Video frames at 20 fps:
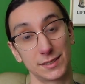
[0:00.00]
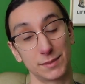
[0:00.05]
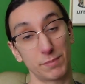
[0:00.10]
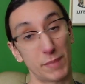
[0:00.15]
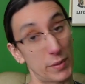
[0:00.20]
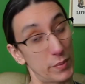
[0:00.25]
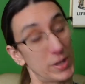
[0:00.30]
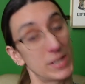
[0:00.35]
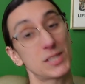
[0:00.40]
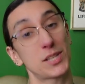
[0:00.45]

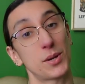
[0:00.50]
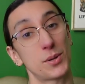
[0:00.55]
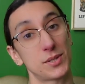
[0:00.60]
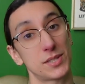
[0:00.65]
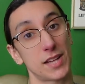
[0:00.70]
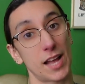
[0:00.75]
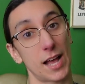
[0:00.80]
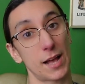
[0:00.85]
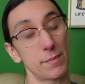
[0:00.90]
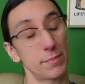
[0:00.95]
my West Coast
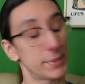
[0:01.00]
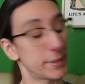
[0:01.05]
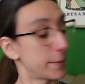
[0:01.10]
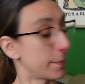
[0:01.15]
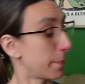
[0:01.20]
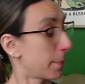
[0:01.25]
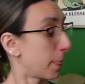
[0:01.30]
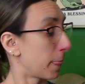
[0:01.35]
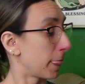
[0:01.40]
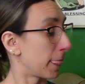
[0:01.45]
top.
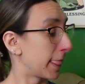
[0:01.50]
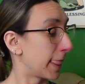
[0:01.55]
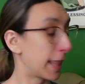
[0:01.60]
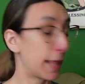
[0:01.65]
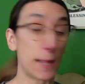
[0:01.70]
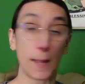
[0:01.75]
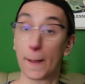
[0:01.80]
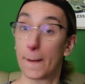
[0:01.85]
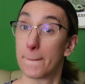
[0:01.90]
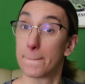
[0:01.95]

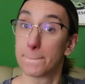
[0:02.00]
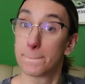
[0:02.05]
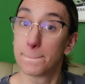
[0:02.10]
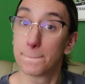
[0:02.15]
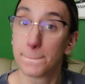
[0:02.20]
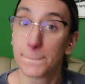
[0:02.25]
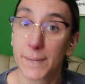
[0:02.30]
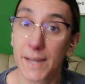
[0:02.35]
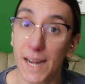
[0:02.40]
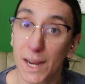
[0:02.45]

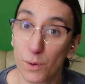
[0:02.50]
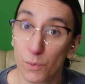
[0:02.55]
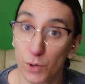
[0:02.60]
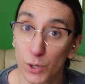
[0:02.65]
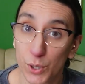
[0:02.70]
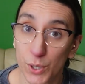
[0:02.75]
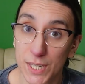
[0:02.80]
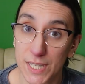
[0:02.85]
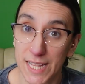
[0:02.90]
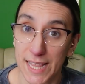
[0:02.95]
But I
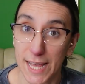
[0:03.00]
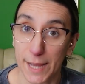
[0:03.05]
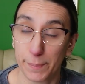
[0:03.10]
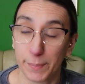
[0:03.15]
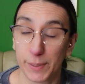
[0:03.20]
ruined that